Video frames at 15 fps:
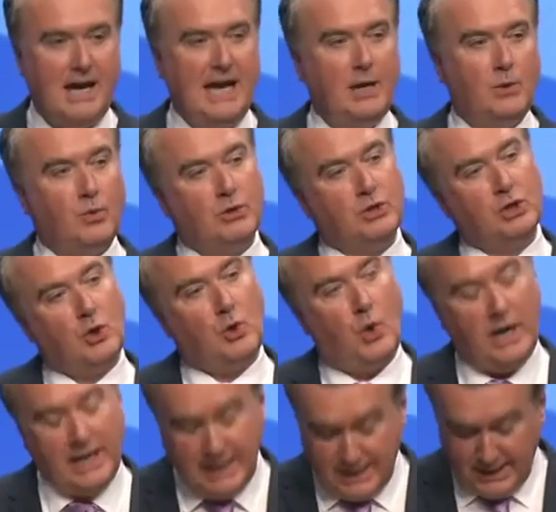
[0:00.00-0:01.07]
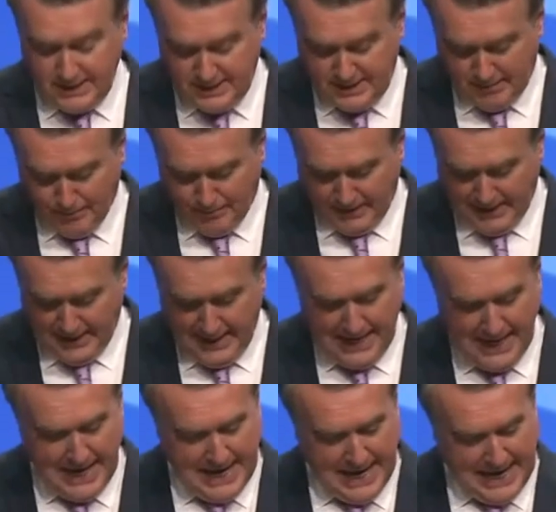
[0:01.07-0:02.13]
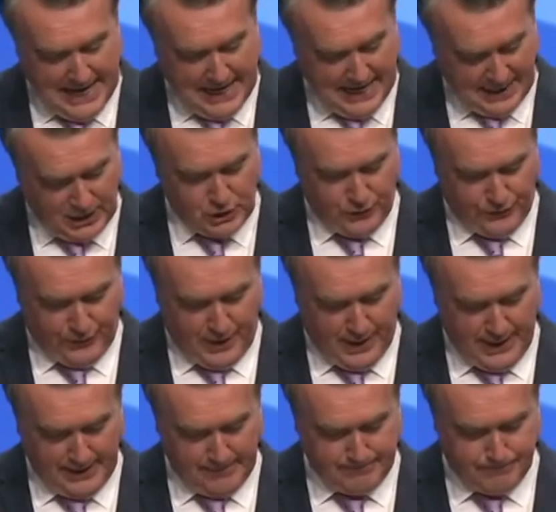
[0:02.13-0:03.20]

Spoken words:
It was quite simply electrifying.